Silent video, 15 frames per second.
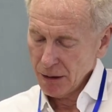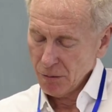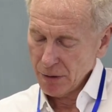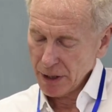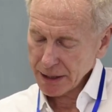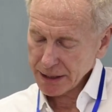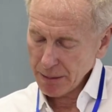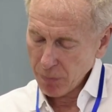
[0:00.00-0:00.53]

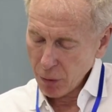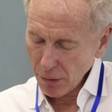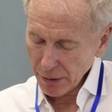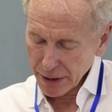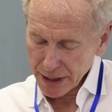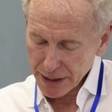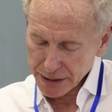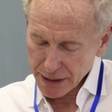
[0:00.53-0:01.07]
What is
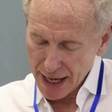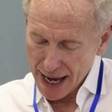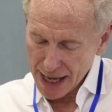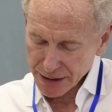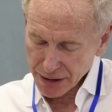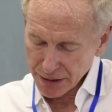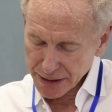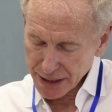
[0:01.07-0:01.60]
important is to
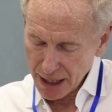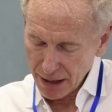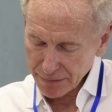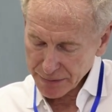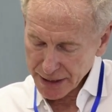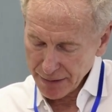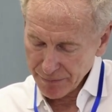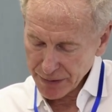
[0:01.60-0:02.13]
ask
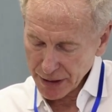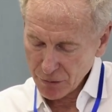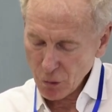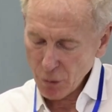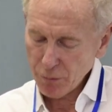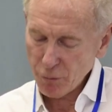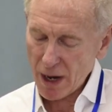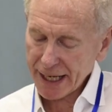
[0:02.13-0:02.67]
ourselves if the
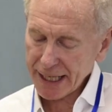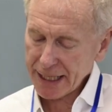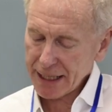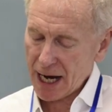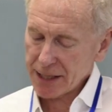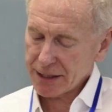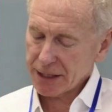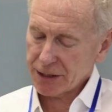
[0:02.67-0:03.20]
group
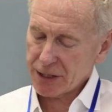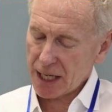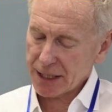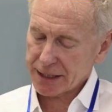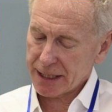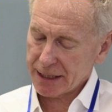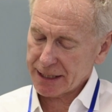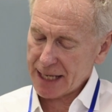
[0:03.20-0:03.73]
recognizing
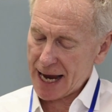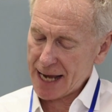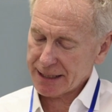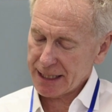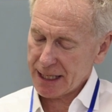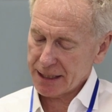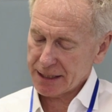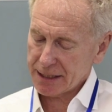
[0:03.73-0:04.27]
justice as
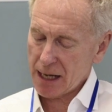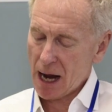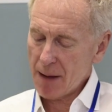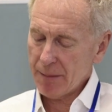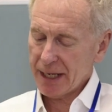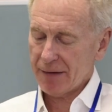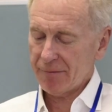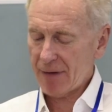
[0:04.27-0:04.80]
its
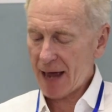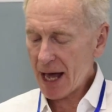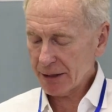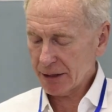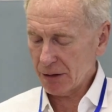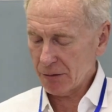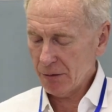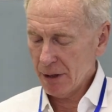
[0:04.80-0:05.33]
dominant
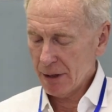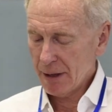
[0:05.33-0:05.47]
value,